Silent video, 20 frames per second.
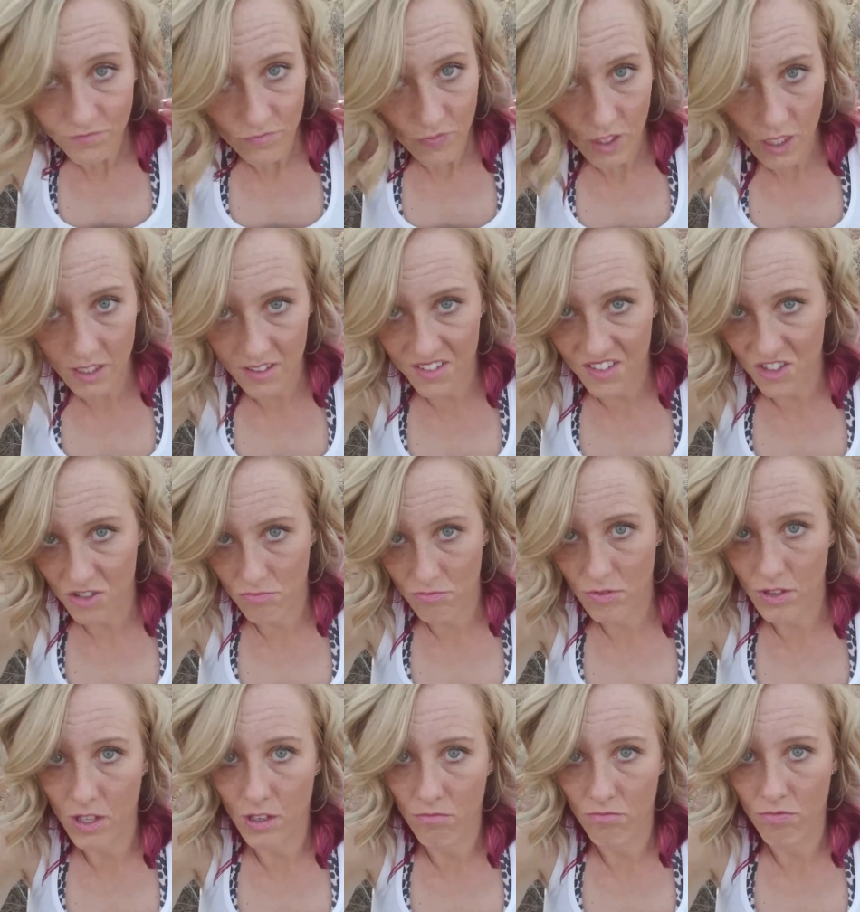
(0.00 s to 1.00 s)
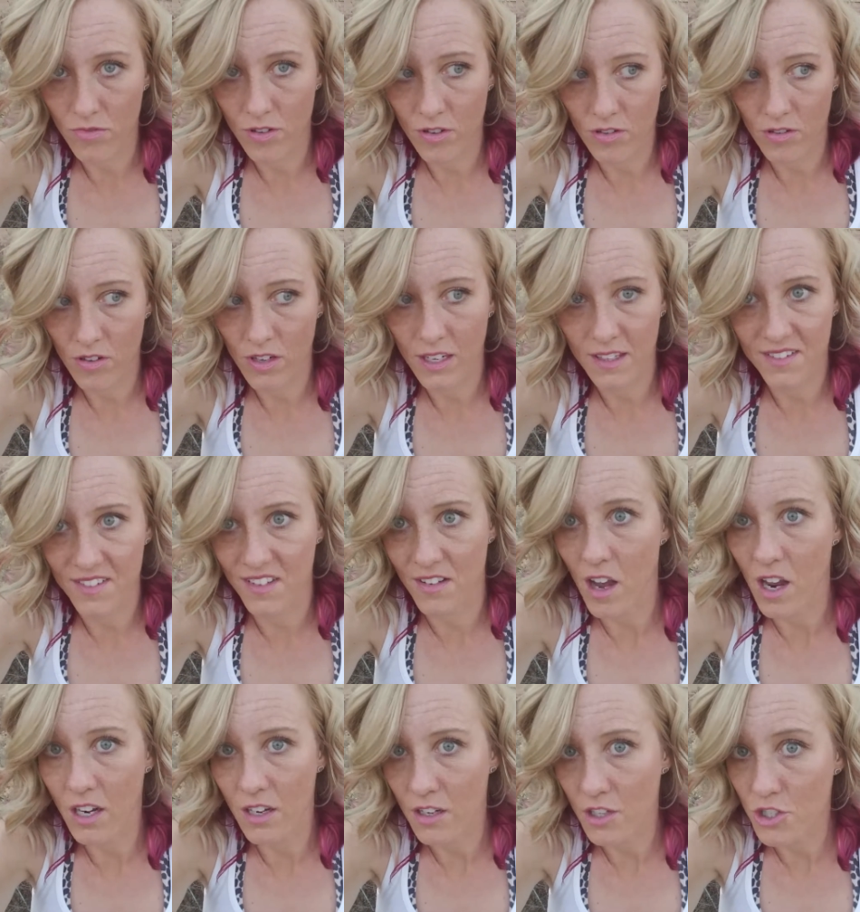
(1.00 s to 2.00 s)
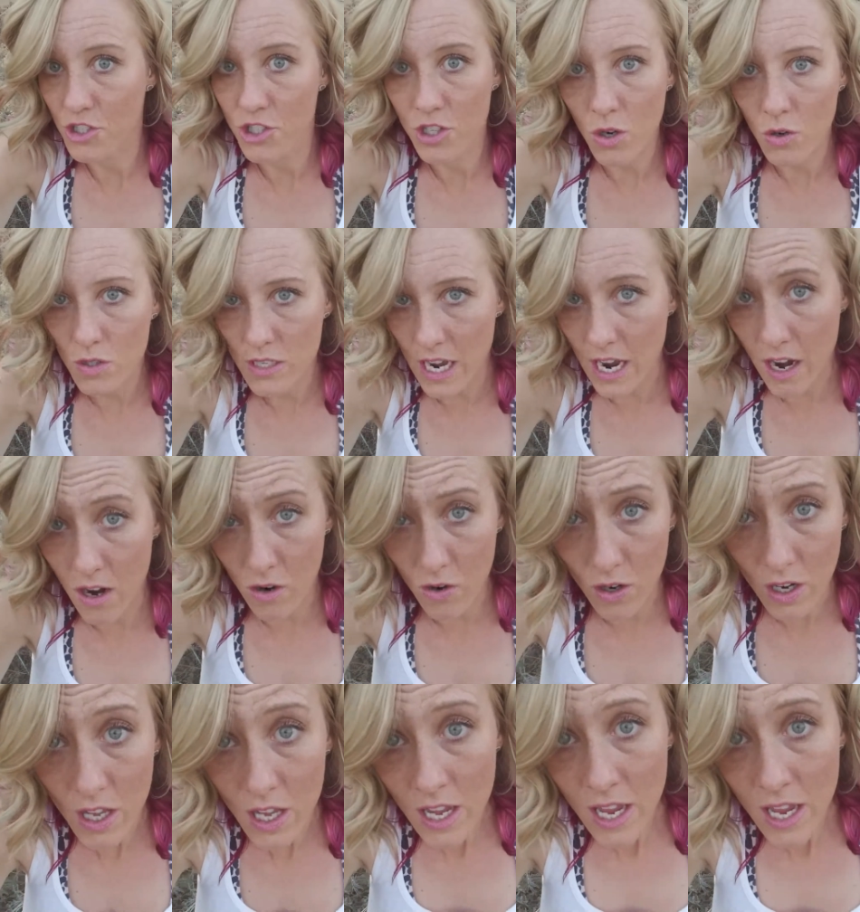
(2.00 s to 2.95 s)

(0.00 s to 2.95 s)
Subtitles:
It's not a showdown.